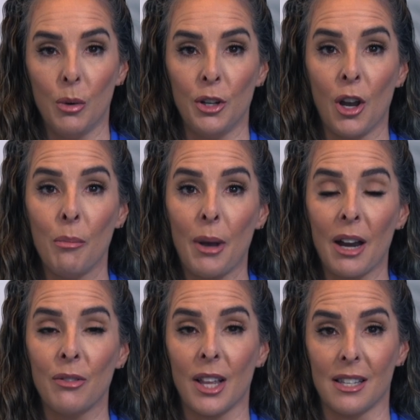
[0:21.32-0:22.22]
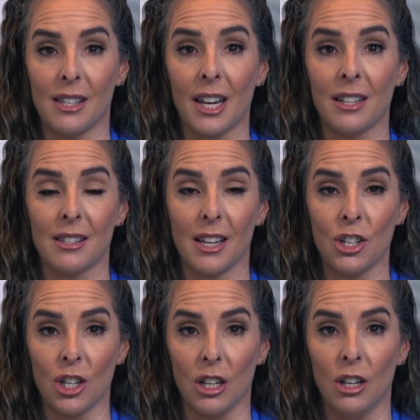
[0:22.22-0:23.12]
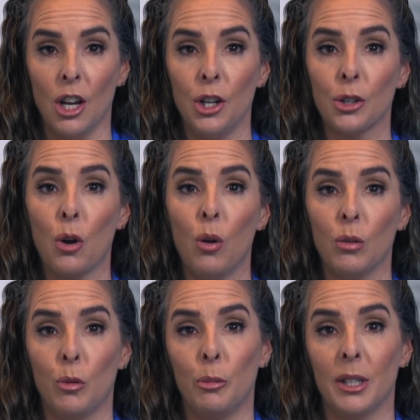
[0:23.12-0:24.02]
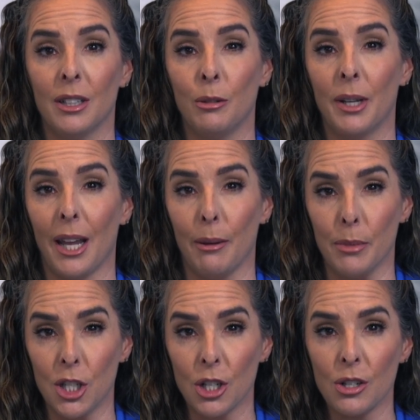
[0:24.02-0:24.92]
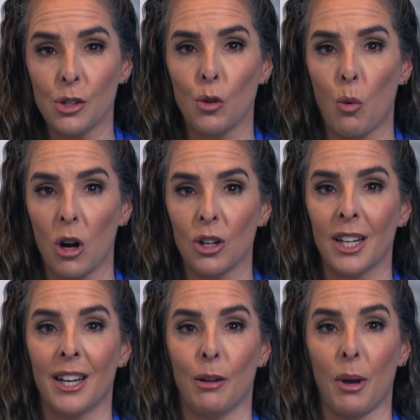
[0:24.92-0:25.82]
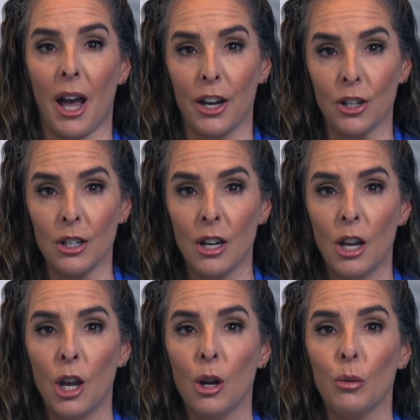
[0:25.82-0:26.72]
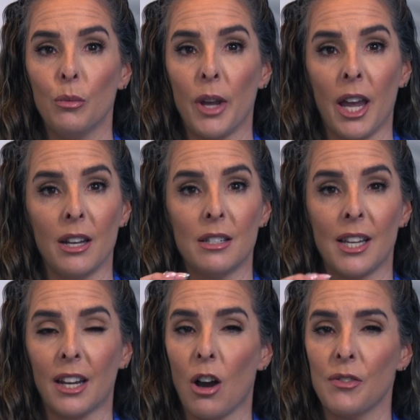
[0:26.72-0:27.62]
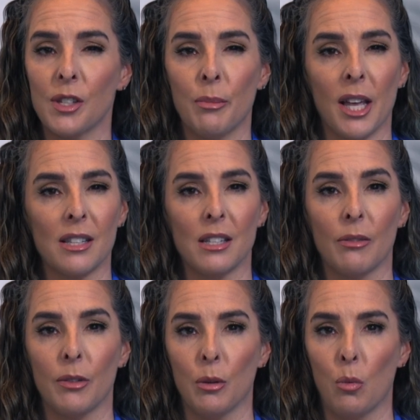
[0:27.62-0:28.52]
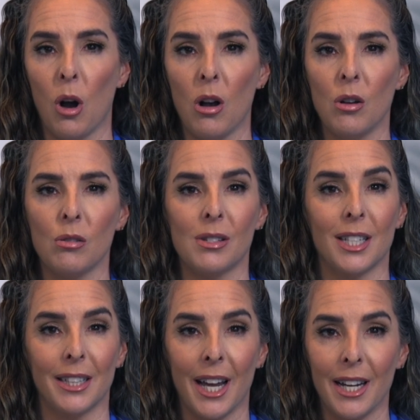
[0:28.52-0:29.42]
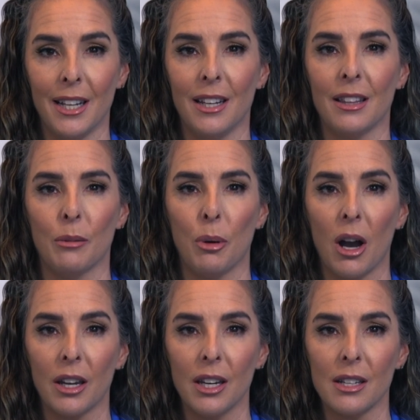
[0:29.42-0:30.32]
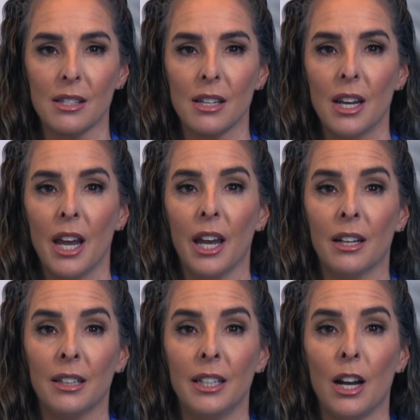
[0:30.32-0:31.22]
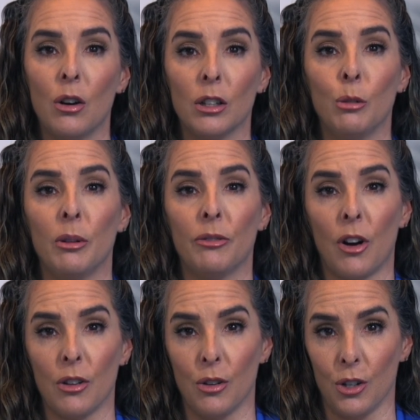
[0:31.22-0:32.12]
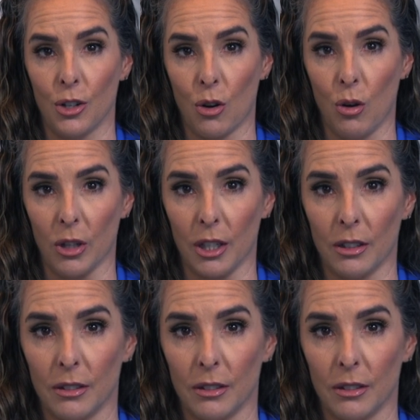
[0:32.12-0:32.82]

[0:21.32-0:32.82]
When you come back for that second session, your colon will be a little bit emptier, so the water can get up higher and take off some of that stuff from the walls, the lining, the pockets, and clean out a little bit farther in your colon.